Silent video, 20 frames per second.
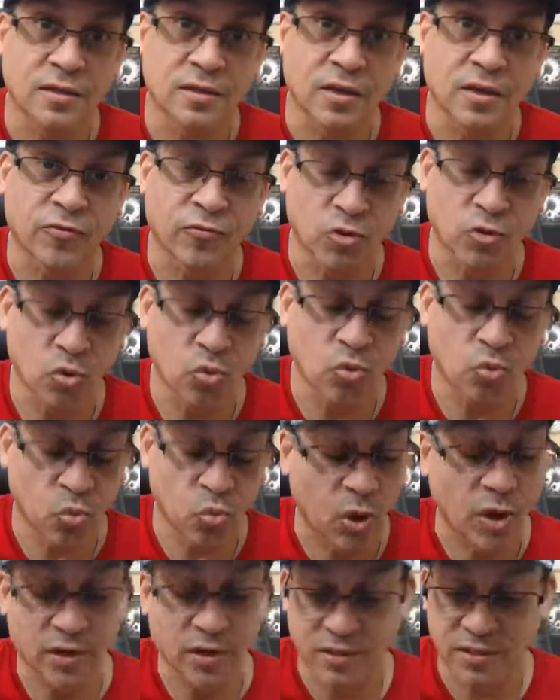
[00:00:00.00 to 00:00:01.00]
if you
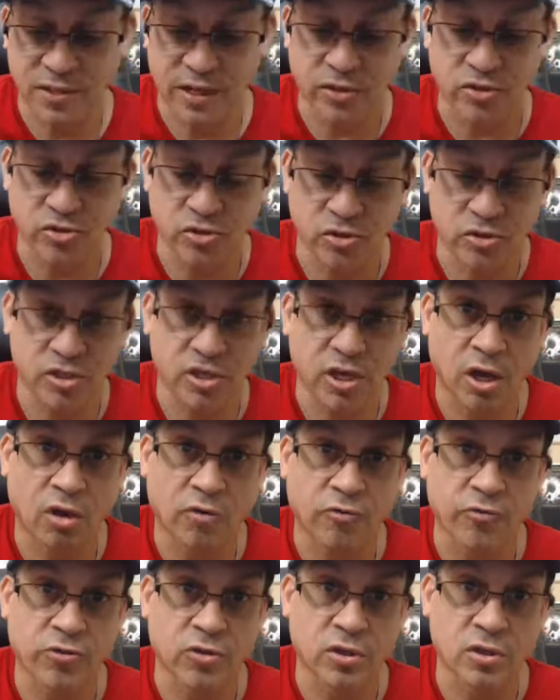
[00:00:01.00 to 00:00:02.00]
want to test
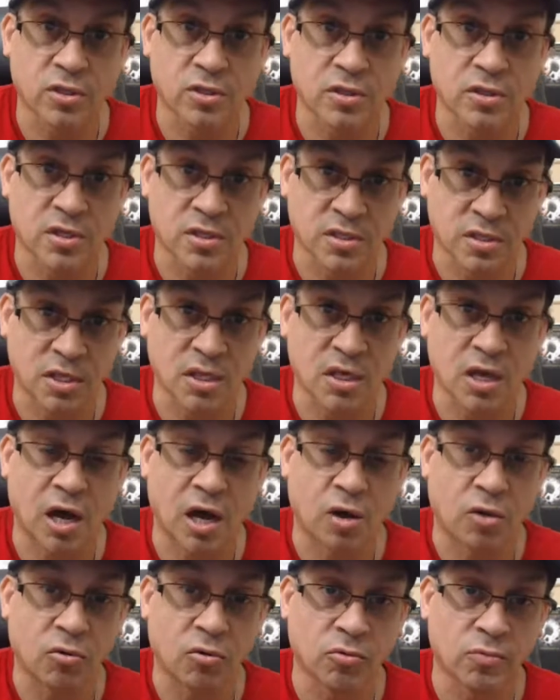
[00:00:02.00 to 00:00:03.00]
yourself to see
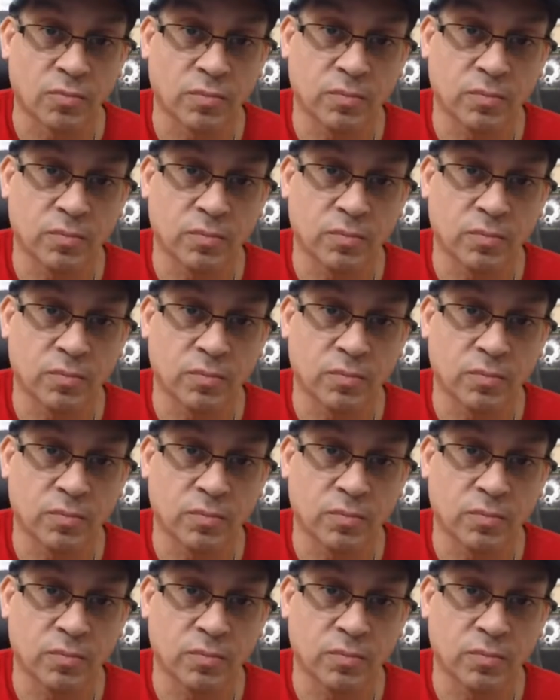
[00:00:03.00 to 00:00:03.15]
how